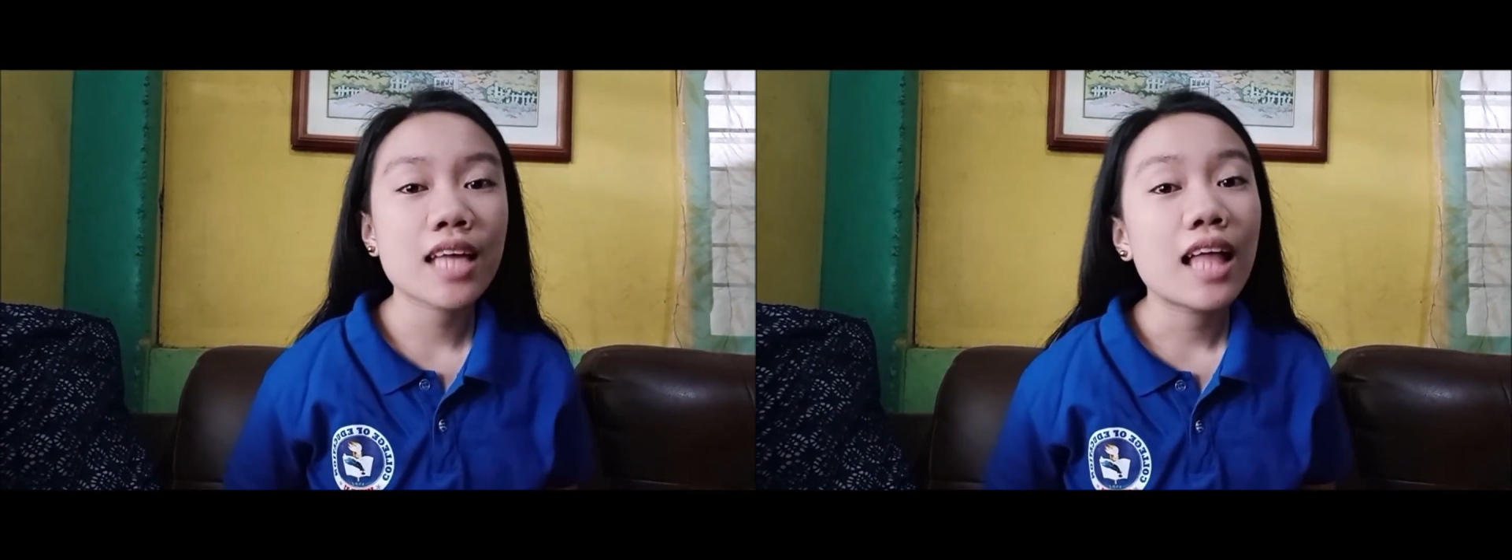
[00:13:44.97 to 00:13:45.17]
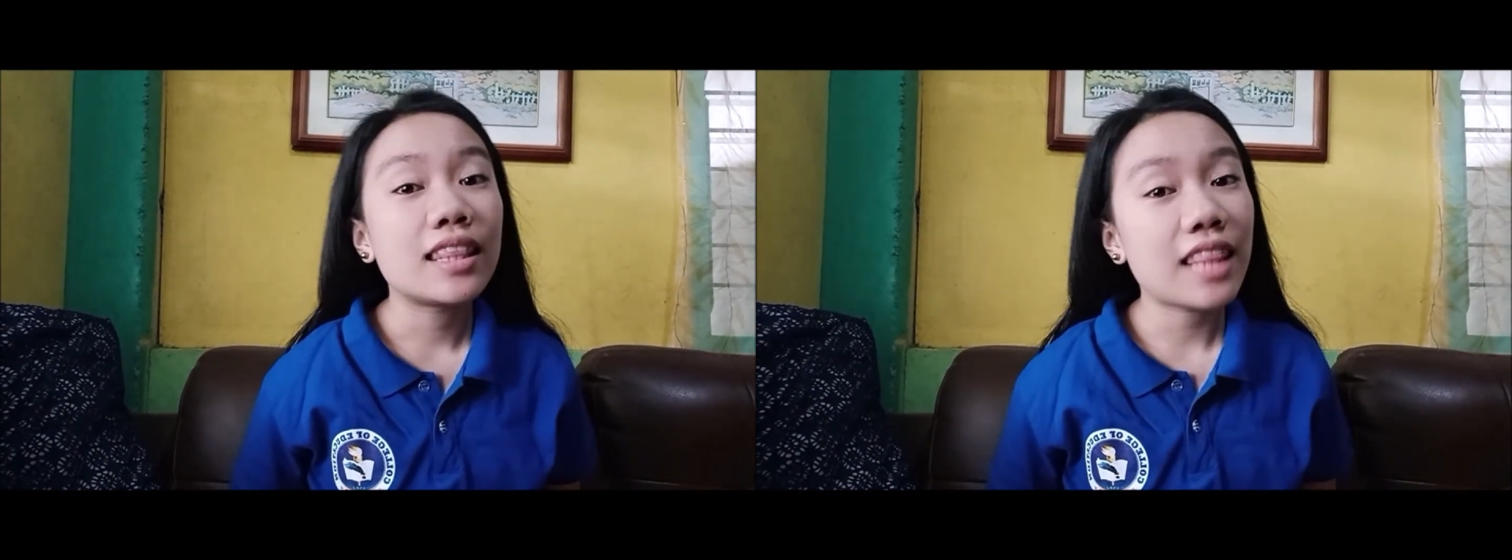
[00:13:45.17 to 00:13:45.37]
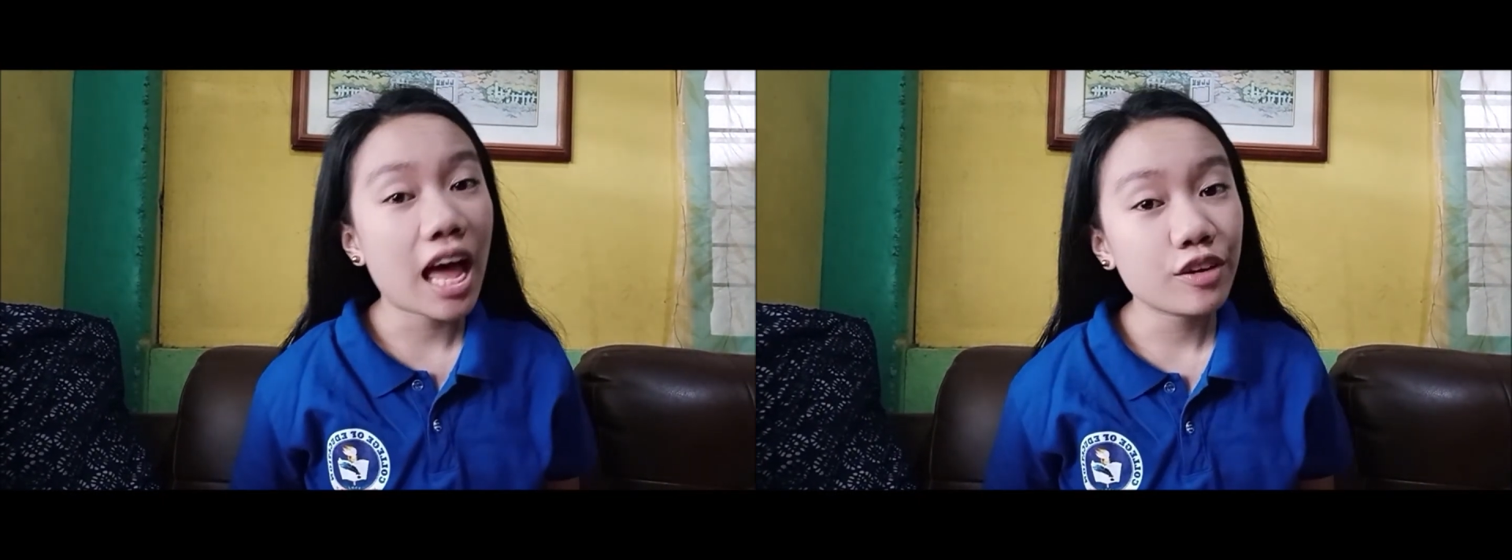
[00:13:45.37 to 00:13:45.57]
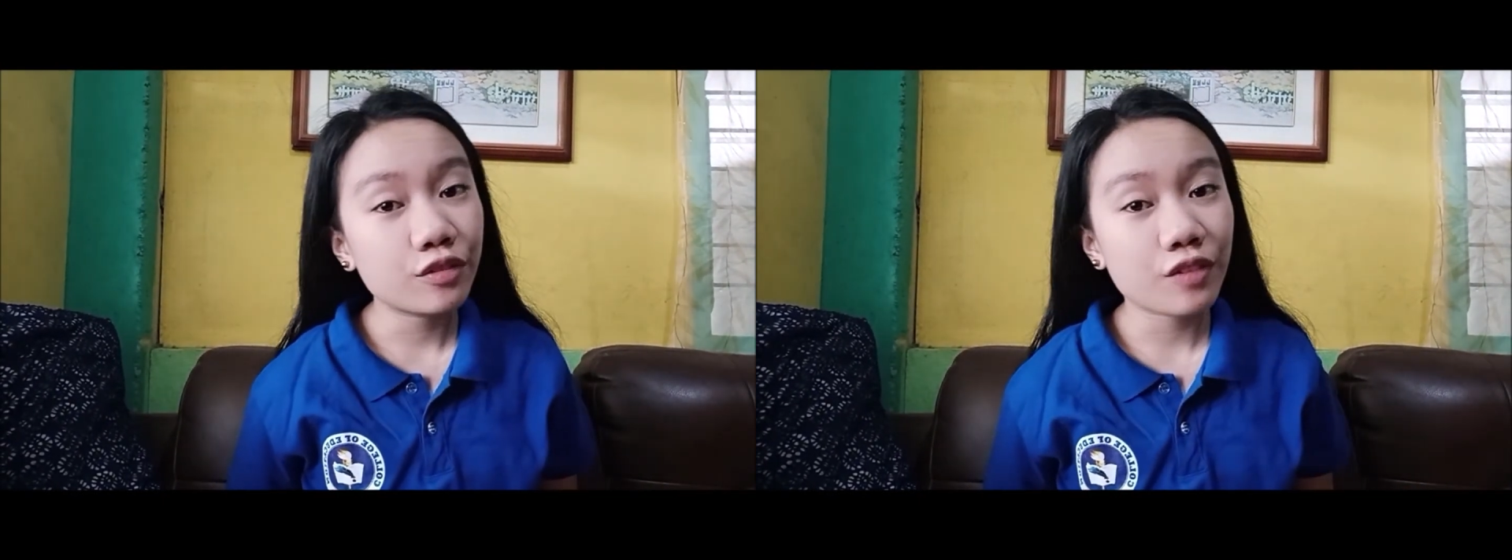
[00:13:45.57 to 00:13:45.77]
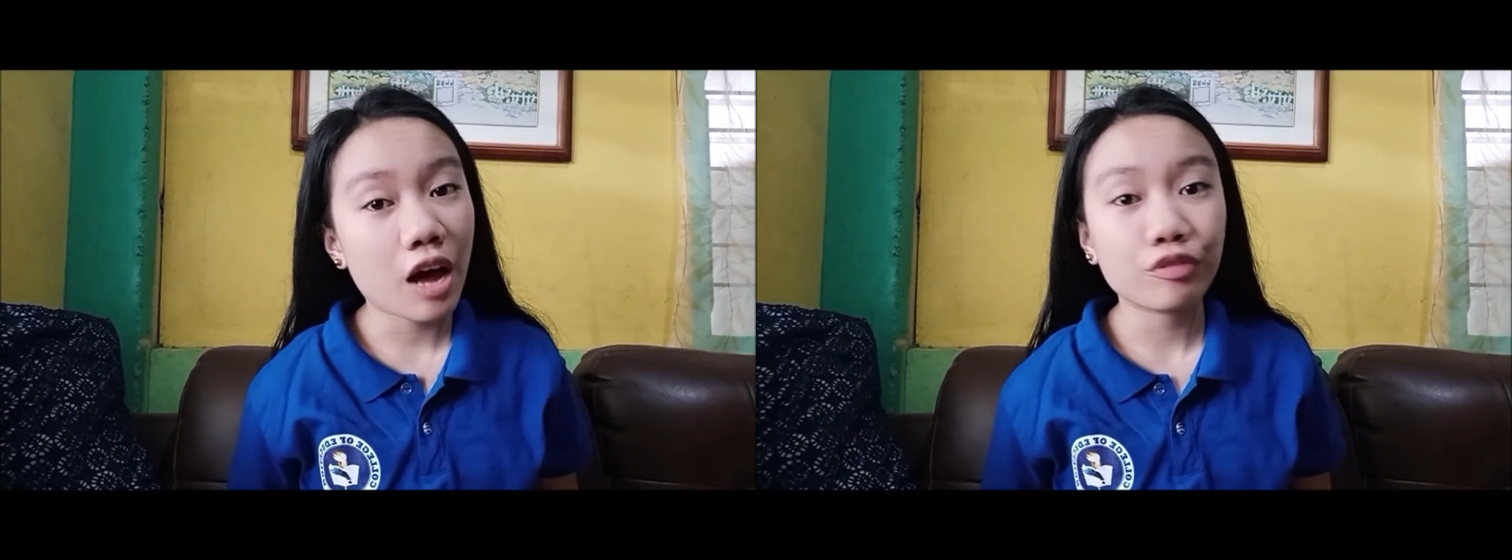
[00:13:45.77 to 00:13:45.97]
life
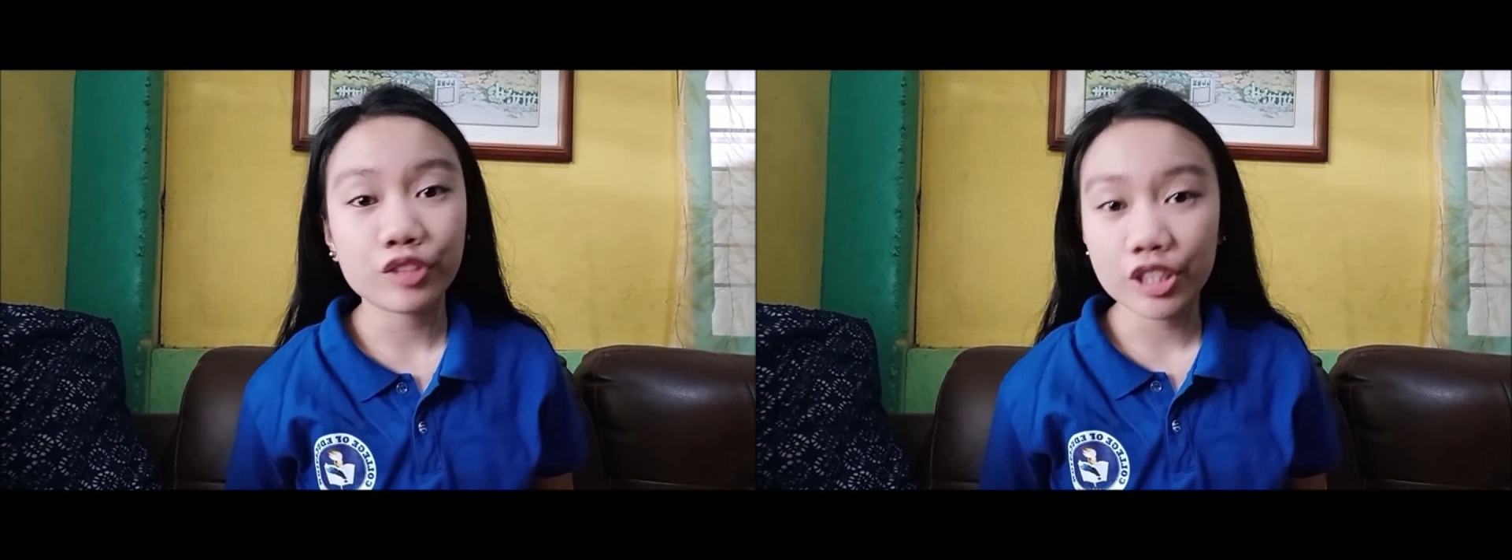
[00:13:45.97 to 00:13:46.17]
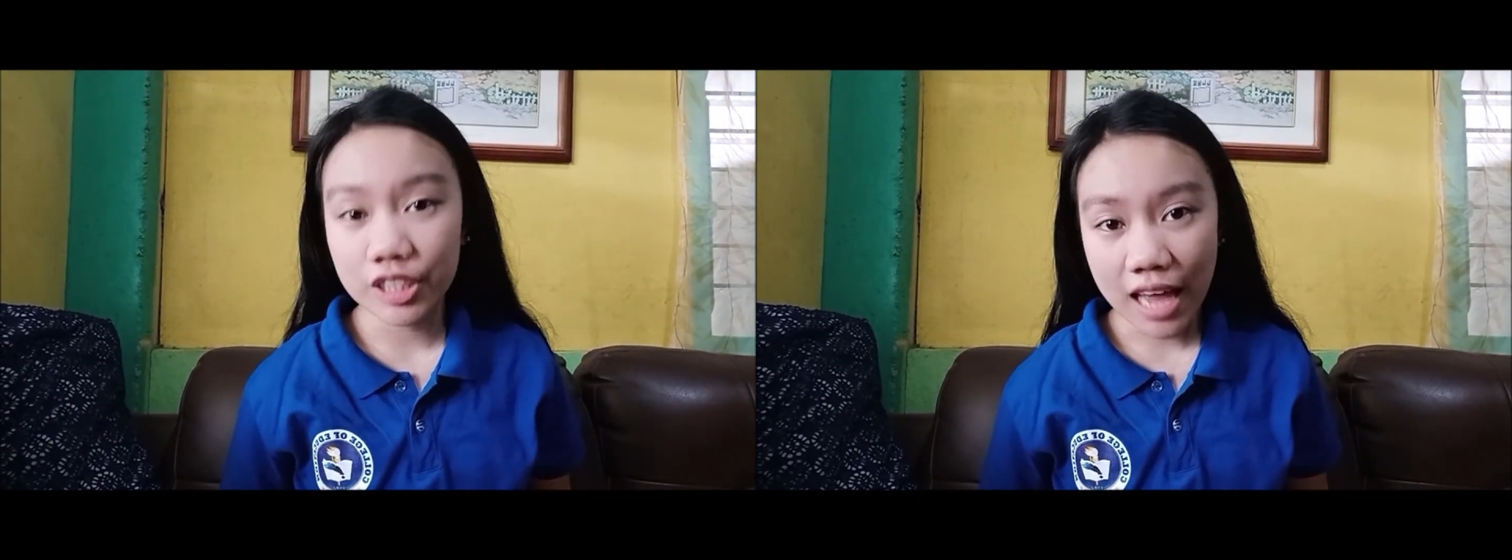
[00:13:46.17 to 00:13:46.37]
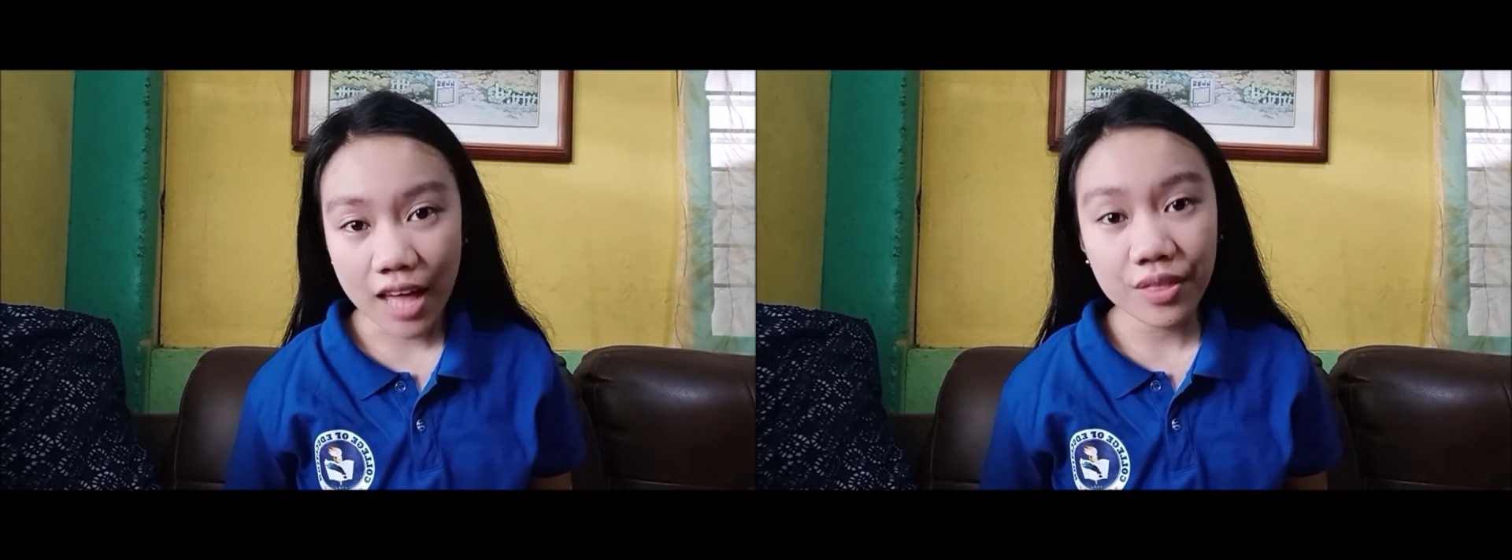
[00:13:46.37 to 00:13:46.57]
after death